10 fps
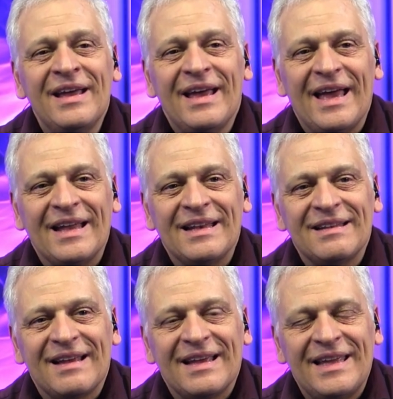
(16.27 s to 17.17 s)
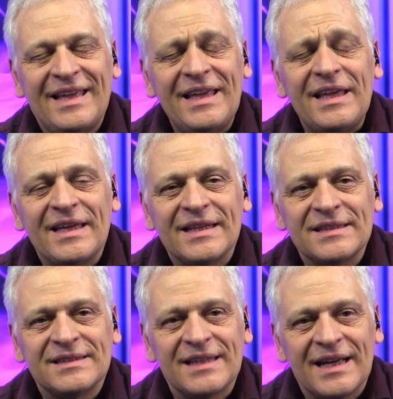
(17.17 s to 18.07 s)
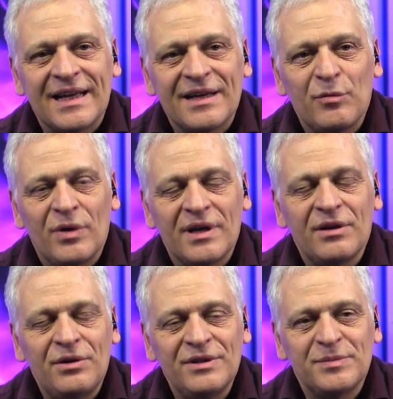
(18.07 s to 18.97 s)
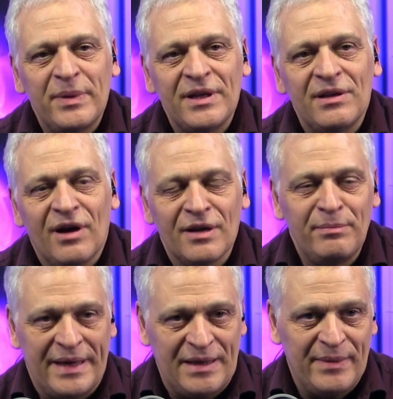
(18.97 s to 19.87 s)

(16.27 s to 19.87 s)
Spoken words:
And he is one who's been on many,